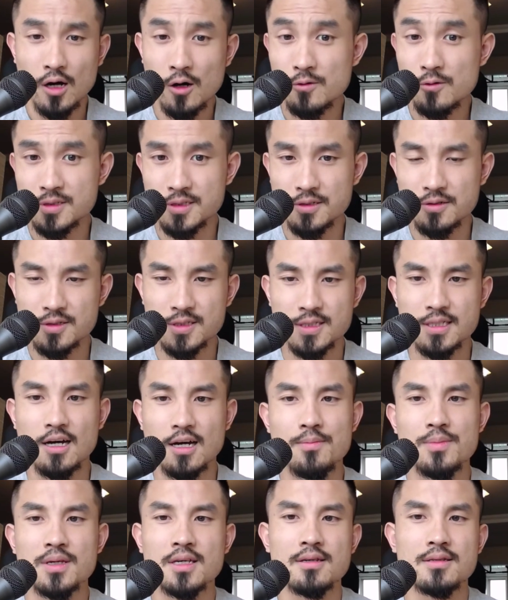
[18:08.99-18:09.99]
always a good
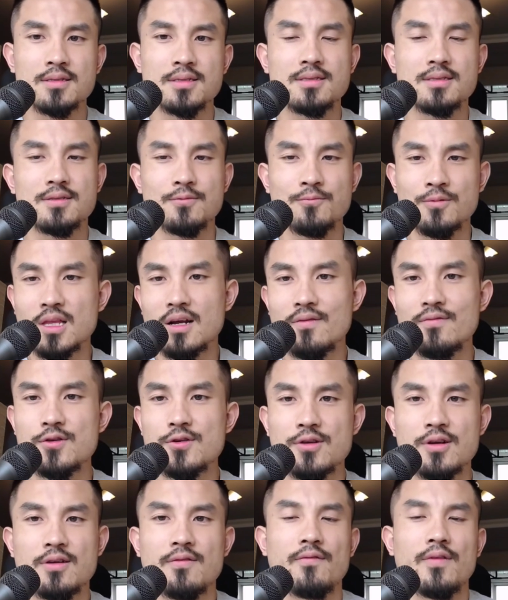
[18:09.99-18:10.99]
sign, because whenever
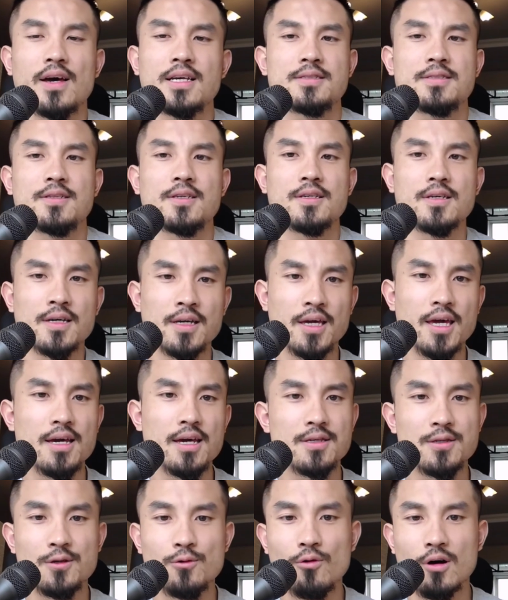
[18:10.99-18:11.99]
you're investing,
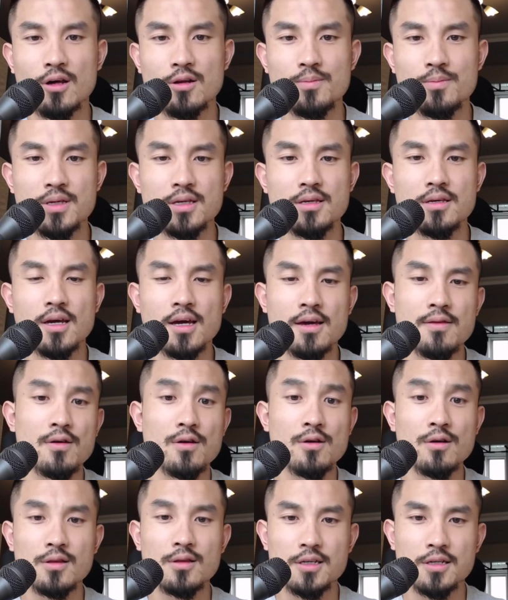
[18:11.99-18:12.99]
again, you want to be an
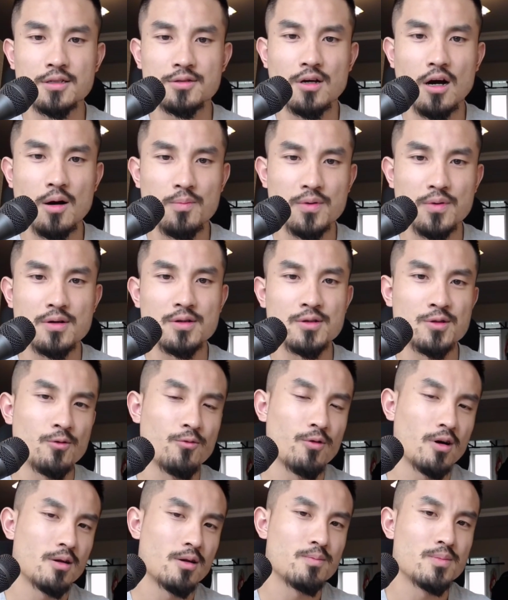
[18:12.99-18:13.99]
early adopter. You don't
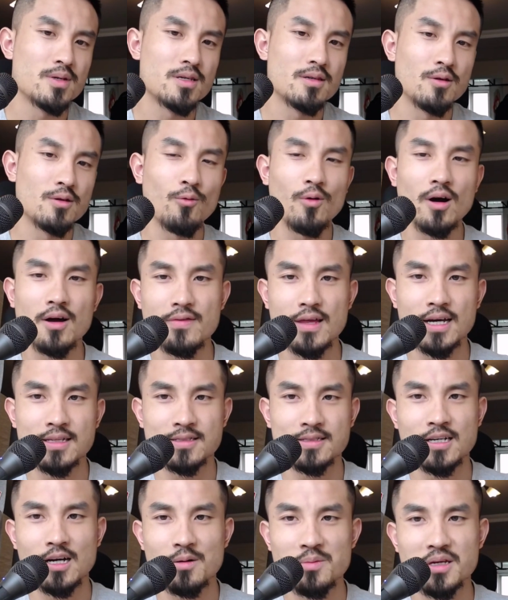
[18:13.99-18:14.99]
want to be the one that's
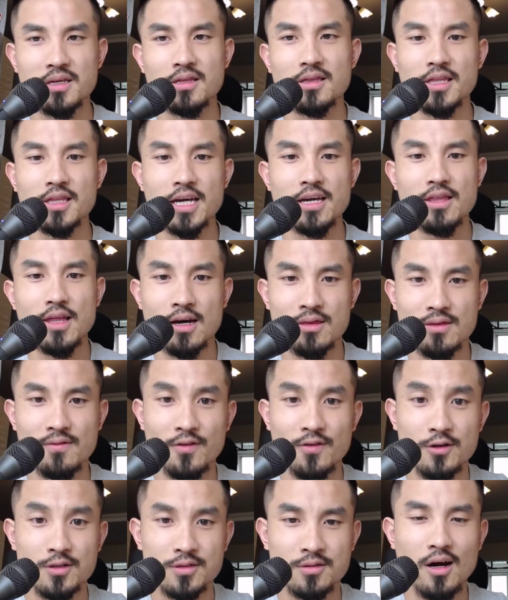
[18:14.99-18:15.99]
coming in late at the
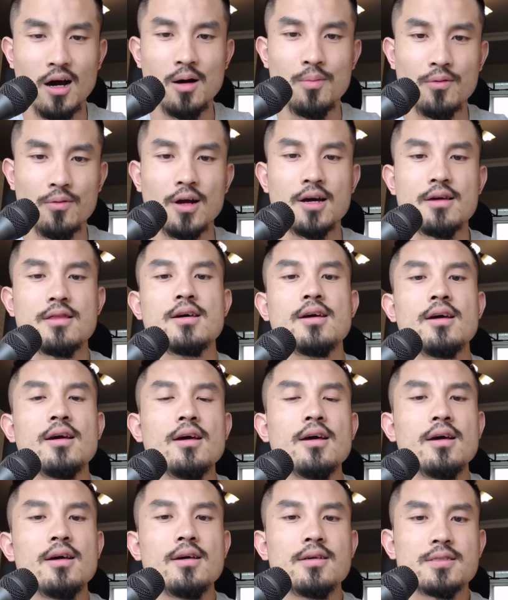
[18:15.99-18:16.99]
very top, right?
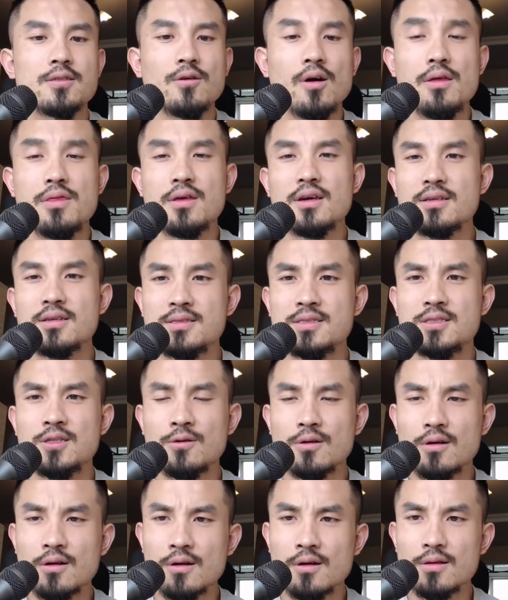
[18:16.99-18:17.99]
So I think it's
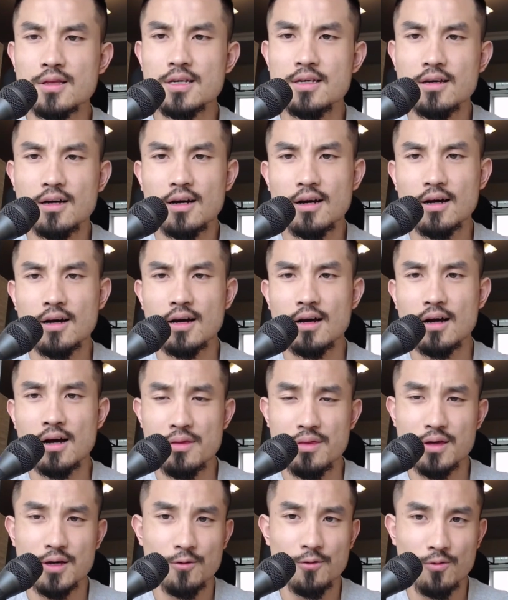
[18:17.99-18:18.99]
still early. I
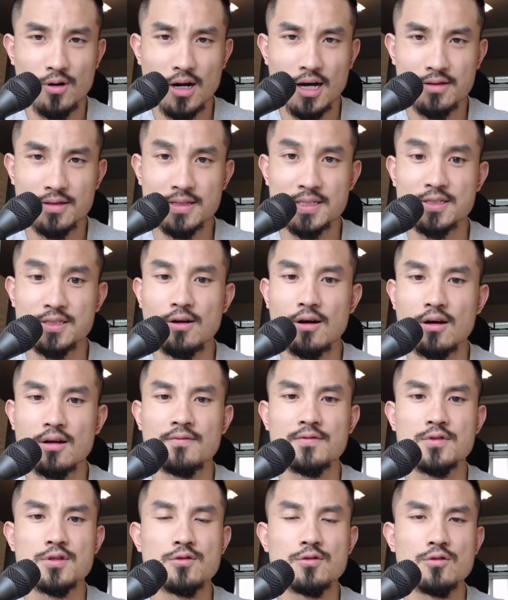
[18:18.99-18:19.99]
think we're at the start of
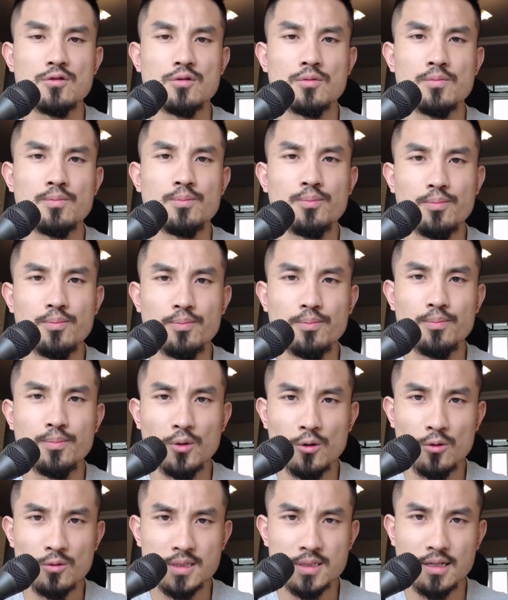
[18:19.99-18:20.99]
a new
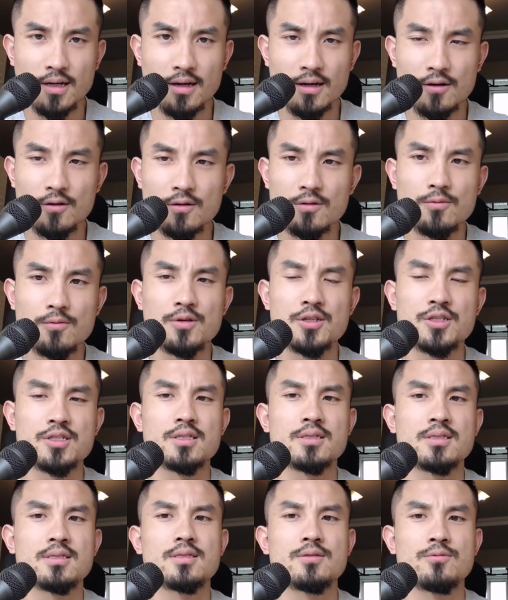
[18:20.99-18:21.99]
bull cycle, which
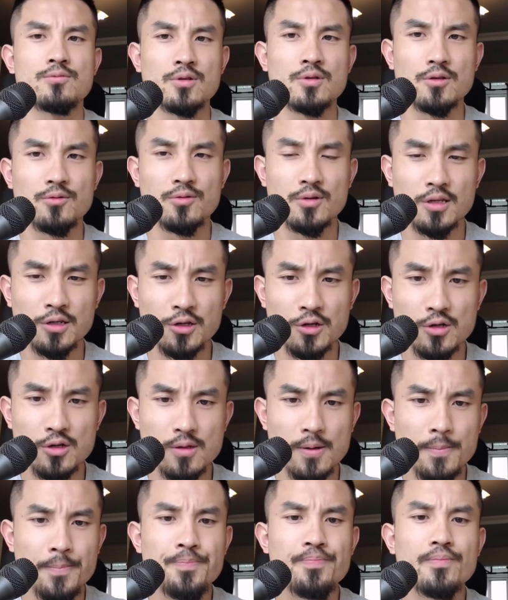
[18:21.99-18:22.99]
is really, really good.
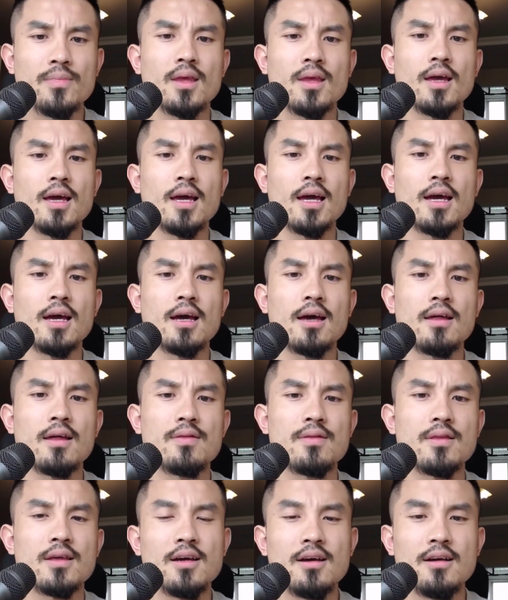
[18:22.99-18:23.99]
And